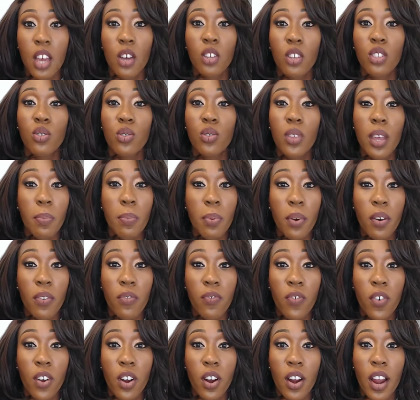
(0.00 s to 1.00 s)
do they
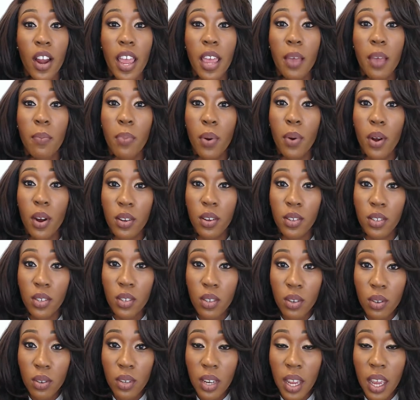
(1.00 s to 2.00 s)
prefer a
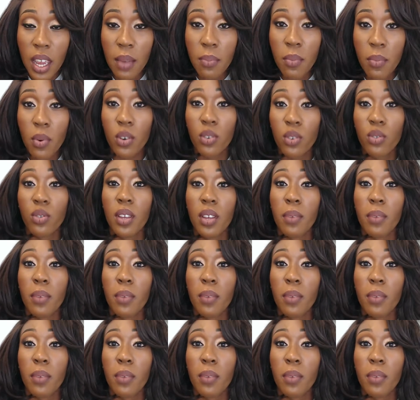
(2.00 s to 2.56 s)
personal name or do they